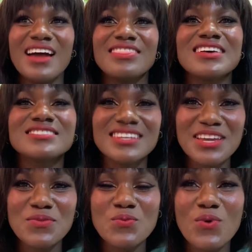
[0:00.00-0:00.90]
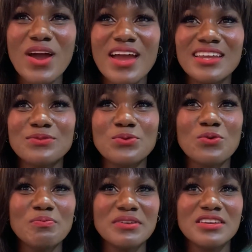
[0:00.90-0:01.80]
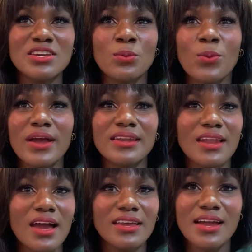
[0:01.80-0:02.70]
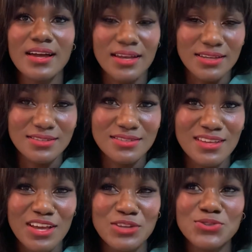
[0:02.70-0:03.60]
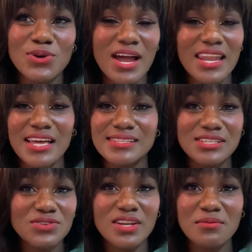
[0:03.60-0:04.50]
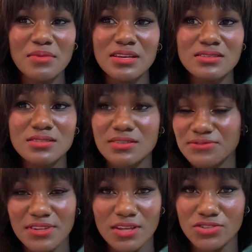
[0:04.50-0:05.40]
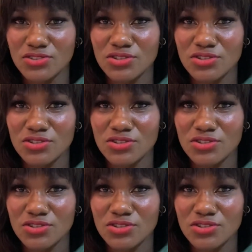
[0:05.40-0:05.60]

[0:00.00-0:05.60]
The second word will be a word like colors. So colors literally means finish.